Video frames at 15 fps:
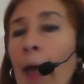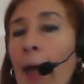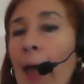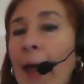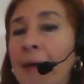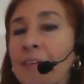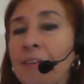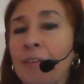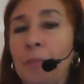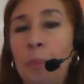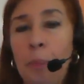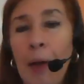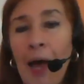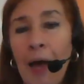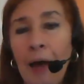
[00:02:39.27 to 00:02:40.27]

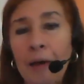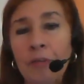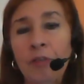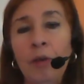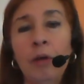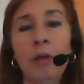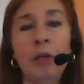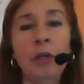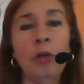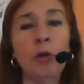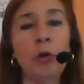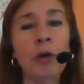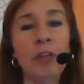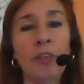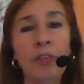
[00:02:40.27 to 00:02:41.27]
Expect
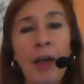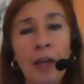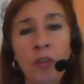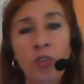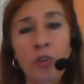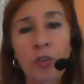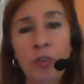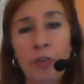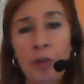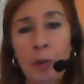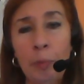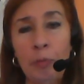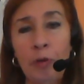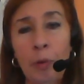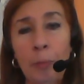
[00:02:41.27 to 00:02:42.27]
your ascension
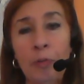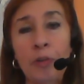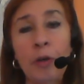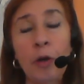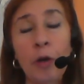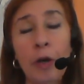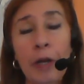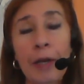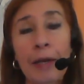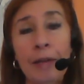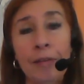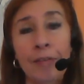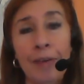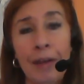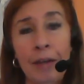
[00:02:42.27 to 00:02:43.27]
symptoms. They're going to
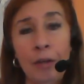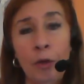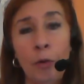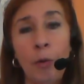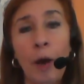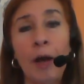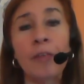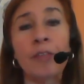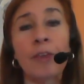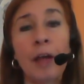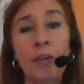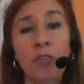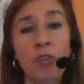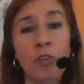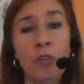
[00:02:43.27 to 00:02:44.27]
continue.
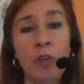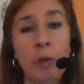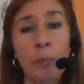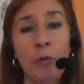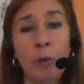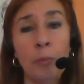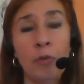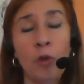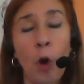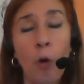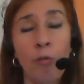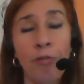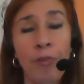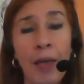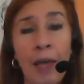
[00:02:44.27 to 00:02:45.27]
Ascension symptoms
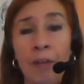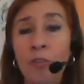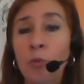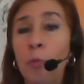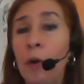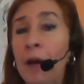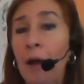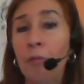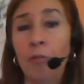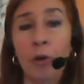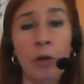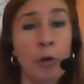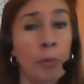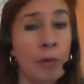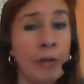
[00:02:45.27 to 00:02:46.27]
go fast. Whatever
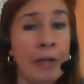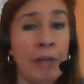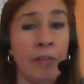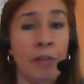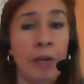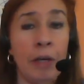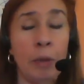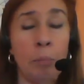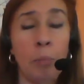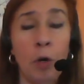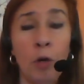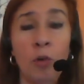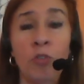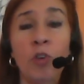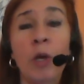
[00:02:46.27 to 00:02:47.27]
you're releasing and
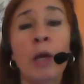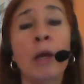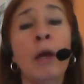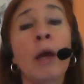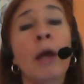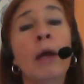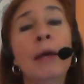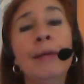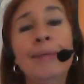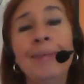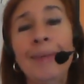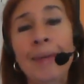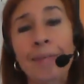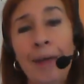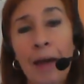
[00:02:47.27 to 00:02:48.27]
purging
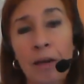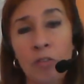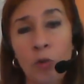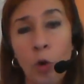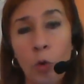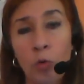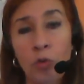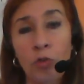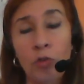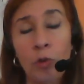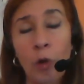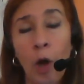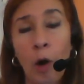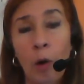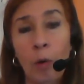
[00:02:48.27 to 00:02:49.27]
detox goes
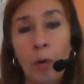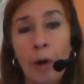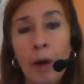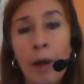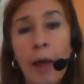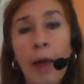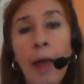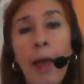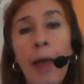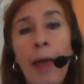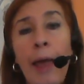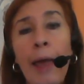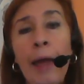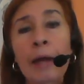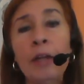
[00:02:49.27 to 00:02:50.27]
slow
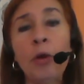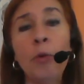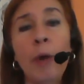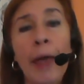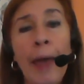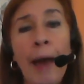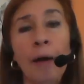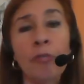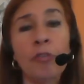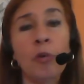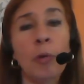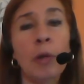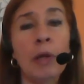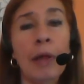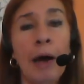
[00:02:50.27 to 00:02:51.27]
and you have
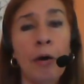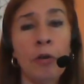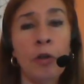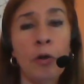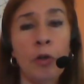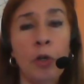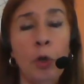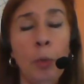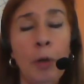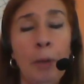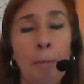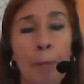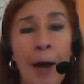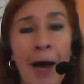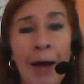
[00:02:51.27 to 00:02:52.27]
to allow your
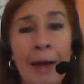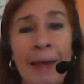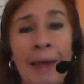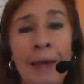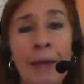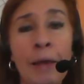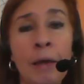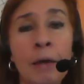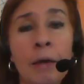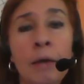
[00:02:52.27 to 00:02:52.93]
human body